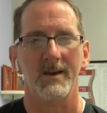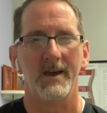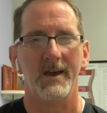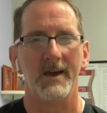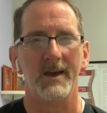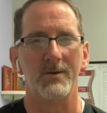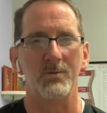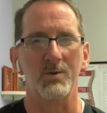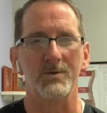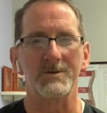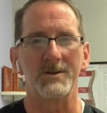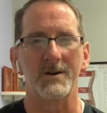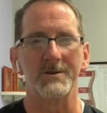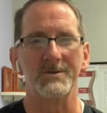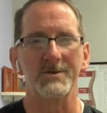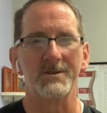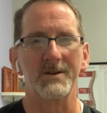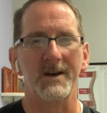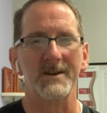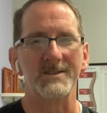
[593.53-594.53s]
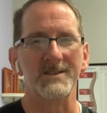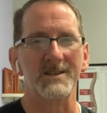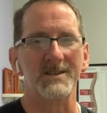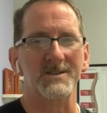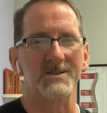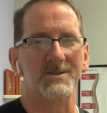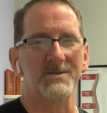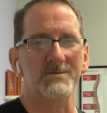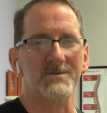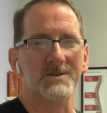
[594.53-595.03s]
and we'll talk to you guys
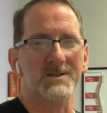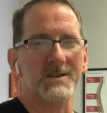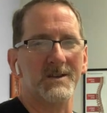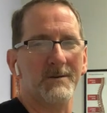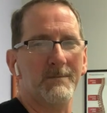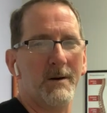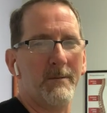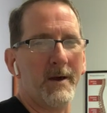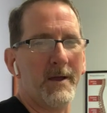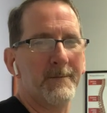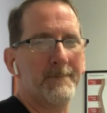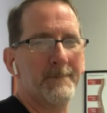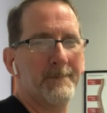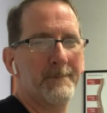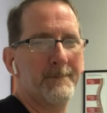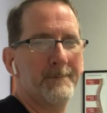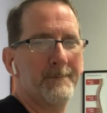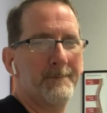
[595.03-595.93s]
again soon. See ya. Bye-bye.